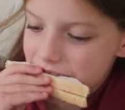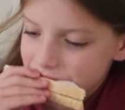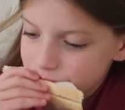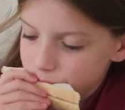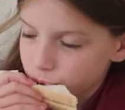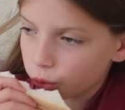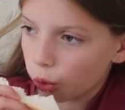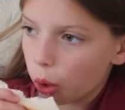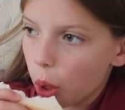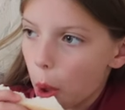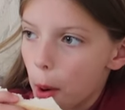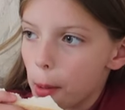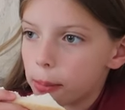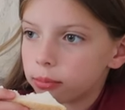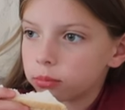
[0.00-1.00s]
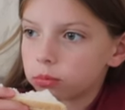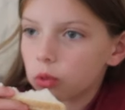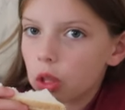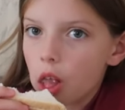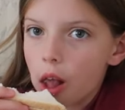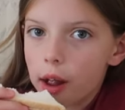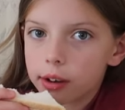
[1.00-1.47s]
Yeah. Monkey Brain's here, and
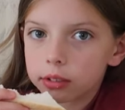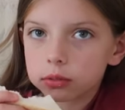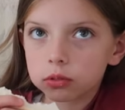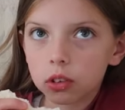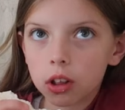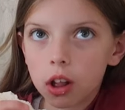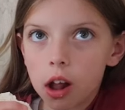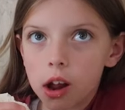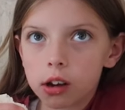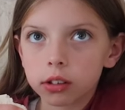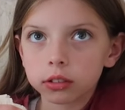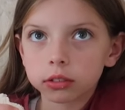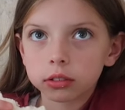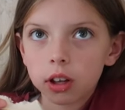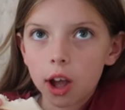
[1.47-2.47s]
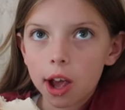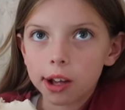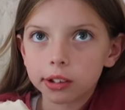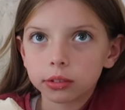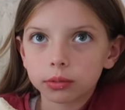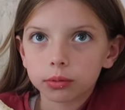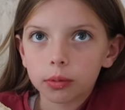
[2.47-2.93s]
she's been dozing in out of sleep
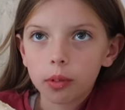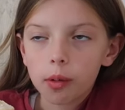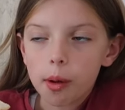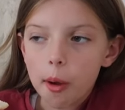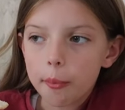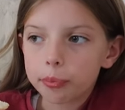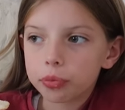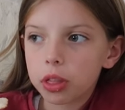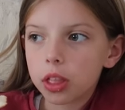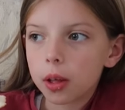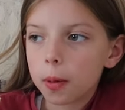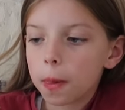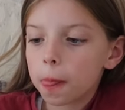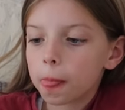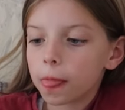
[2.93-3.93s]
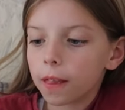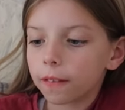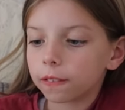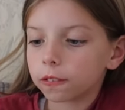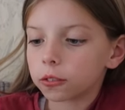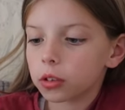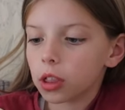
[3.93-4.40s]
all afternoon, haven't you? Because
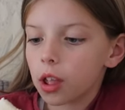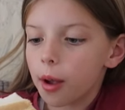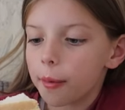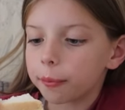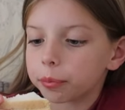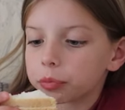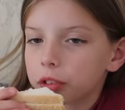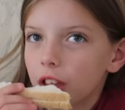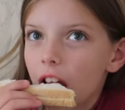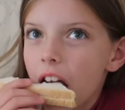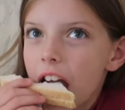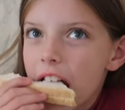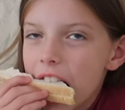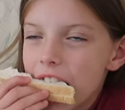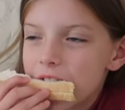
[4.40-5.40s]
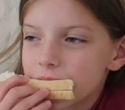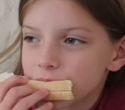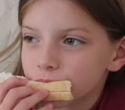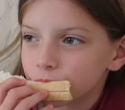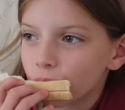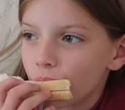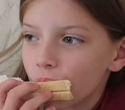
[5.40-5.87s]
apparently she came home
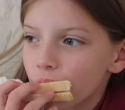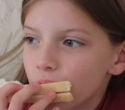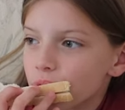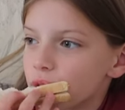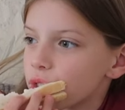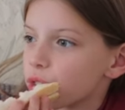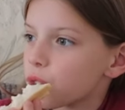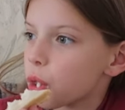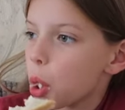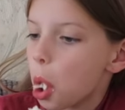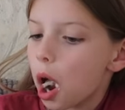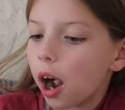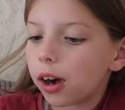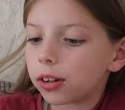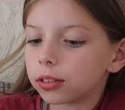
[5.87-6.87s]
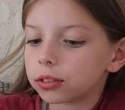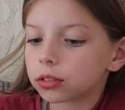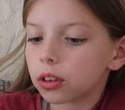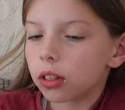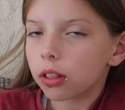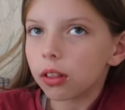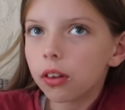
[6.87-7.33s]
all pleased with herself because she had
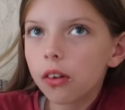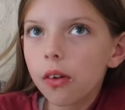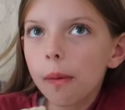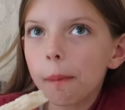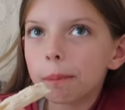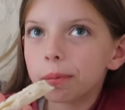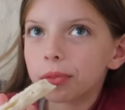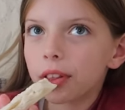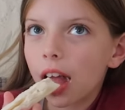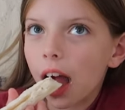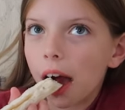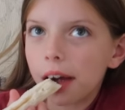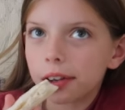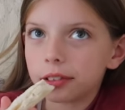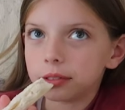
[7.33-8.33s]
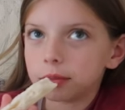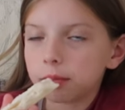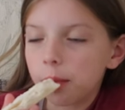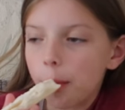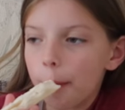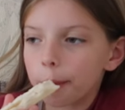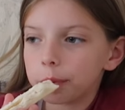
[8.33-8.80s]
4 hours sleep.
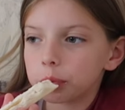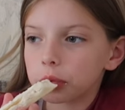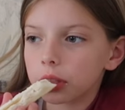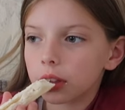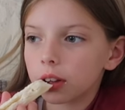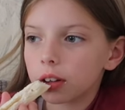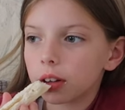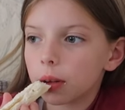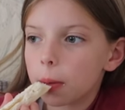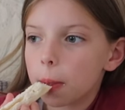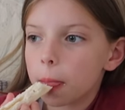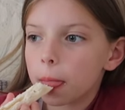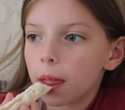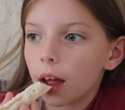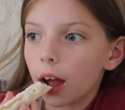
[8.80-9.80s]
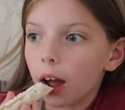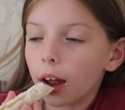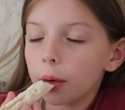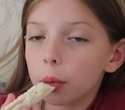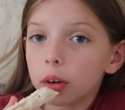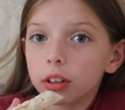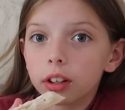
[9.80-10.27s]
Didn't you?
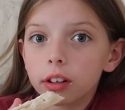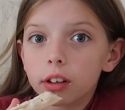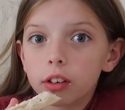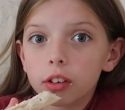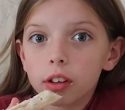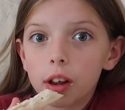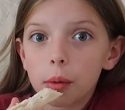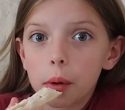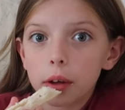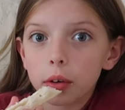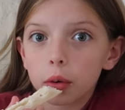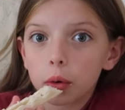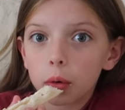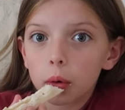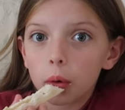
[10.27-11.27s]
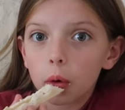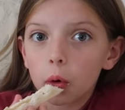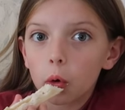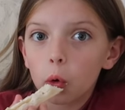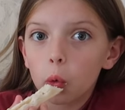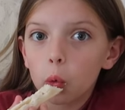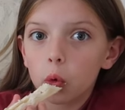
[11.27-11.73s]
I wanted to stay
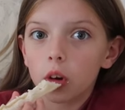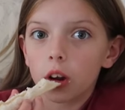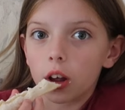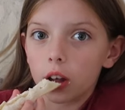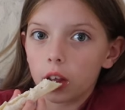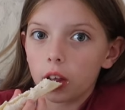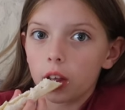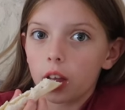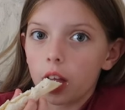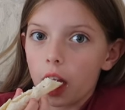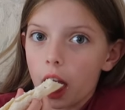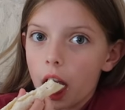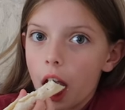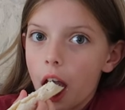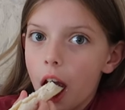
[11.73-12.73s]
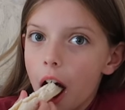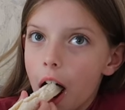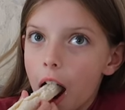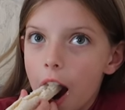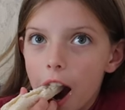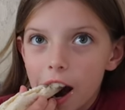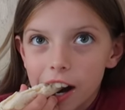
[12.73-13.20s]
all night. But that's
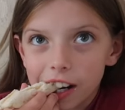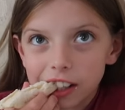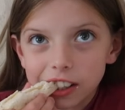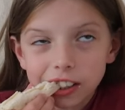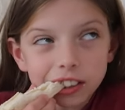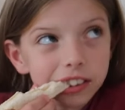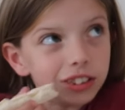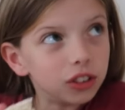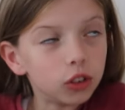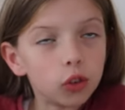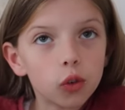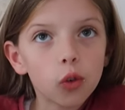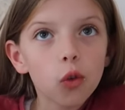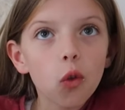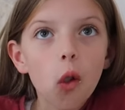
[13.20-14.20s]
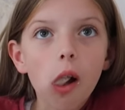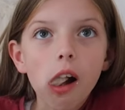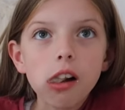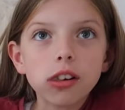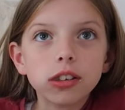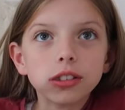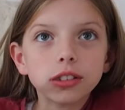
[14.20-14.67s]
not good for your body, as you're
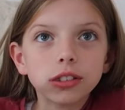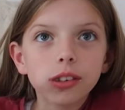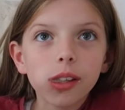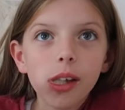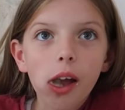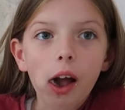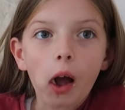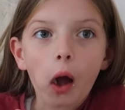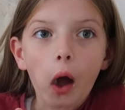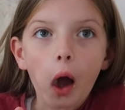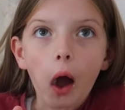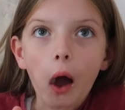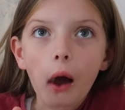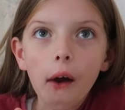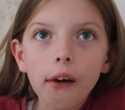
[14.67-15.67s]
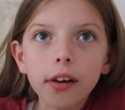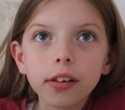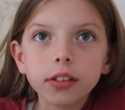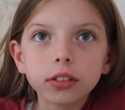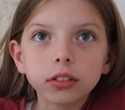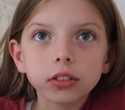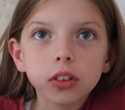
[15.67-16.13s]
finding out. That's
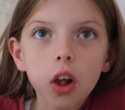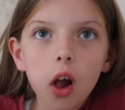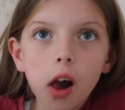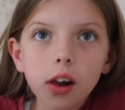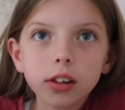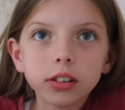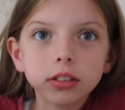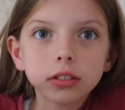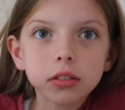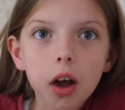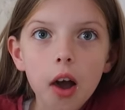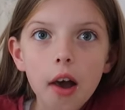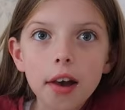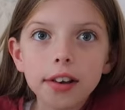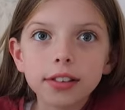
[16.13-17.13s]
why you're falling asleep.